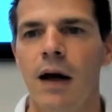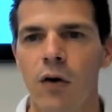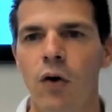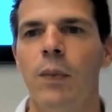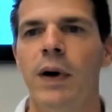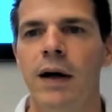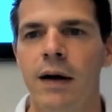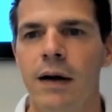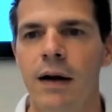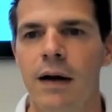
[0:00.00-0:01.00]
I hope
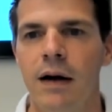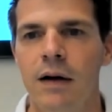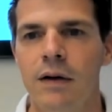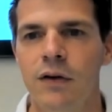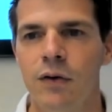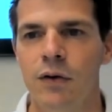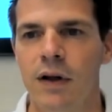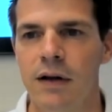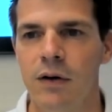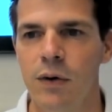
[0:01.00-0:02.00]
I
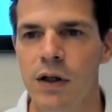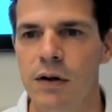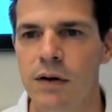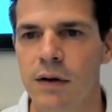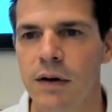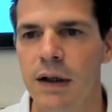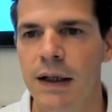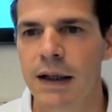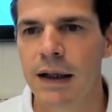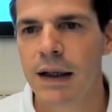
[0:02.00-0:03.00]
answered that question.
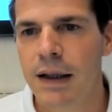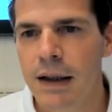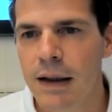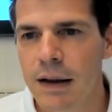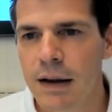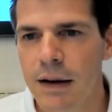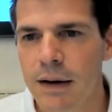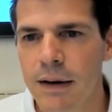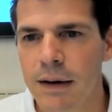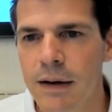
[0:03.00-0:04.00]

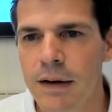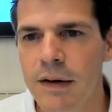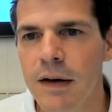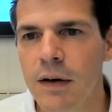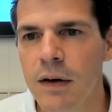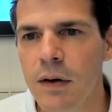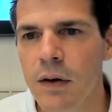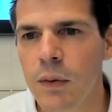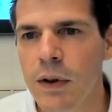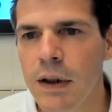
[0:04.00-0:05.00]
Is there
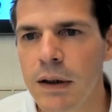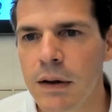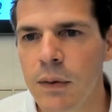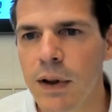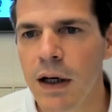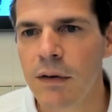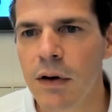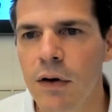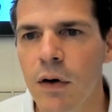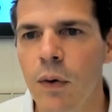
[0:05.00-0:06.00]
another one? We have
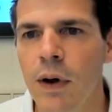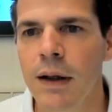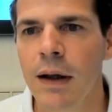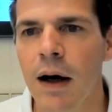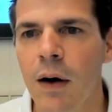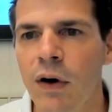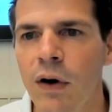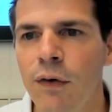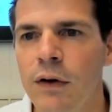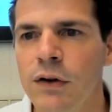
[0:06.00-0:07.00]
another one. Are we
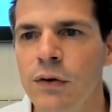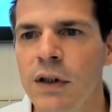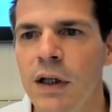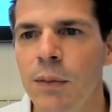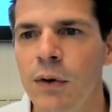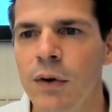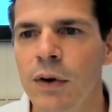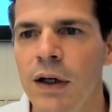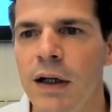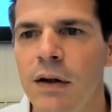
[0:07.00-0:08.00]
forced to
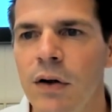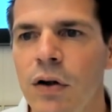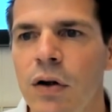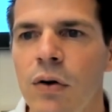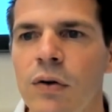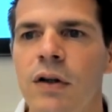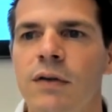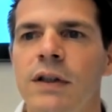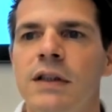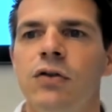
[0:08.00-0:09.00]
deburr in the use
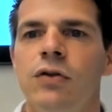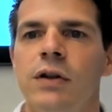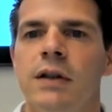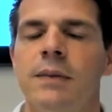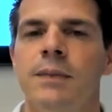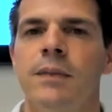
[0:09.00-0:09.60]
of this drill?